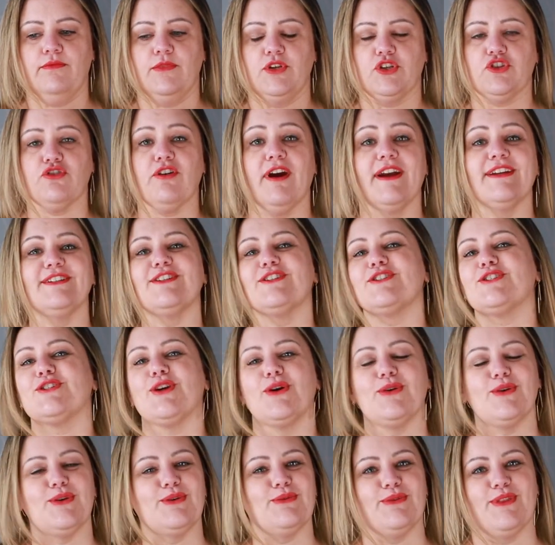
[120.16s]
trying to
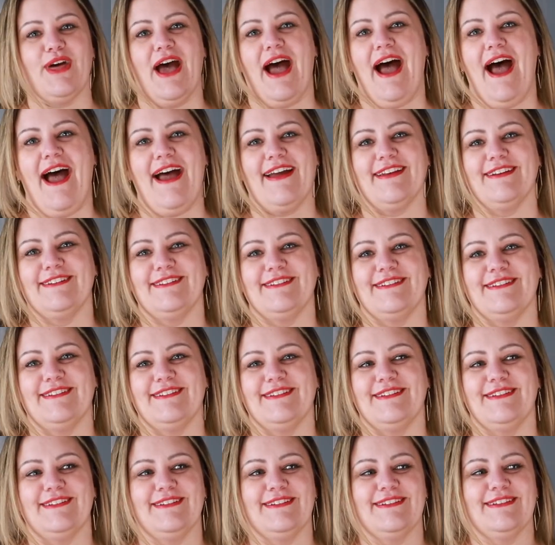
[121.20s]
show you that
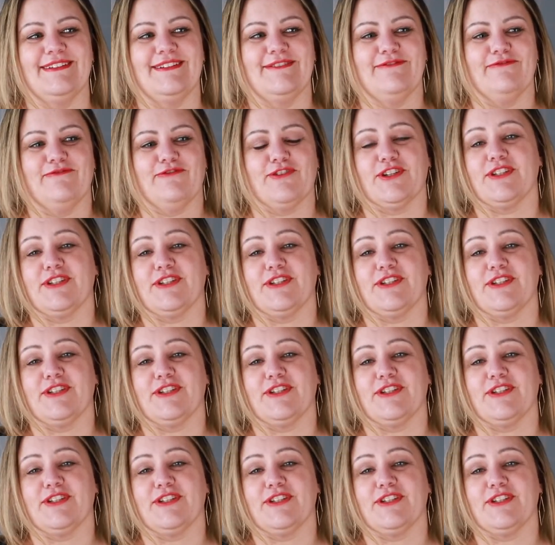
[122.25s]
for